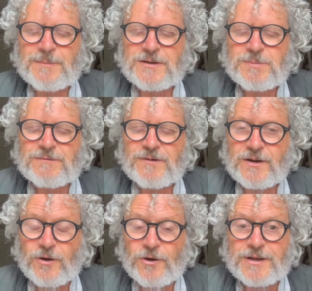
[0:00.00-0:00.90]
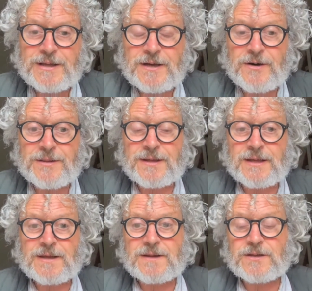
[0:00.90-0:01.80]
And it's been very hot here, I
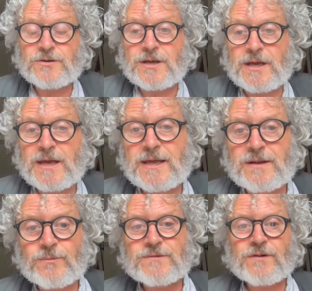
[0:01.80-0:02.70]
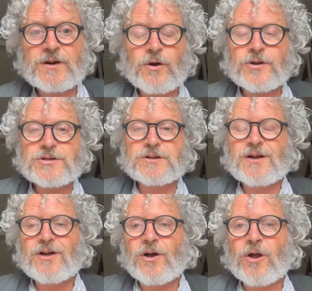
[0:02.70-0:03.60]
think, in the UK, and it was very hot in
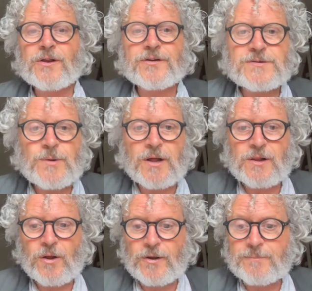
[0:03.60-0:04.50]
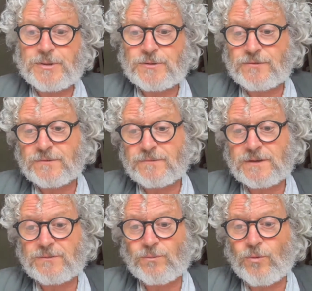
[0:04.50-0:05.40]
Holland as well. Hot and beautiful
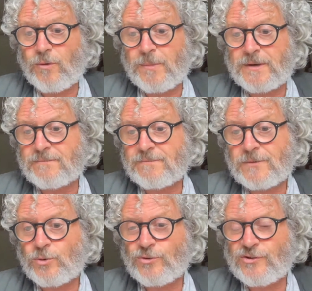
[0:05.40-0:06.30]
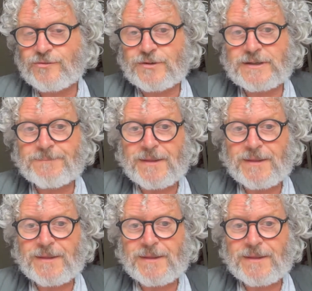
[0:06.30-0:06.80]
and warm and gorgeous, really.